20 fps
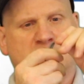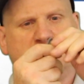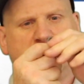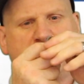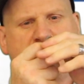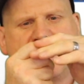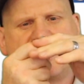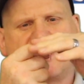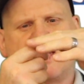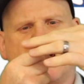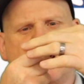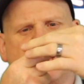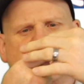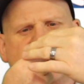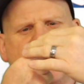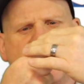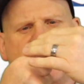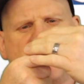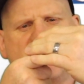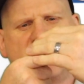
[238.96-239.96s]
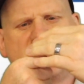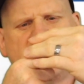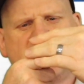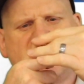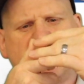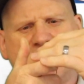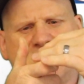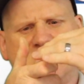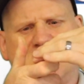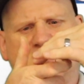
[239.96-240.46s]
Bend that
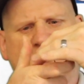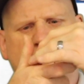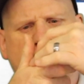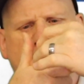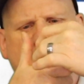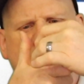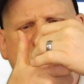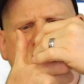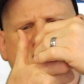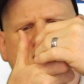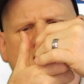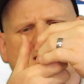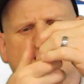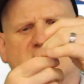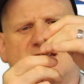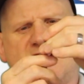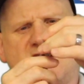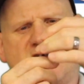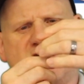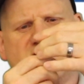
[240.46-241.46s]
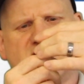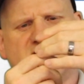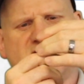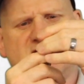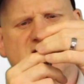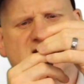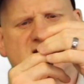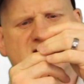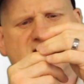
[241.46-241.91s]
down like that.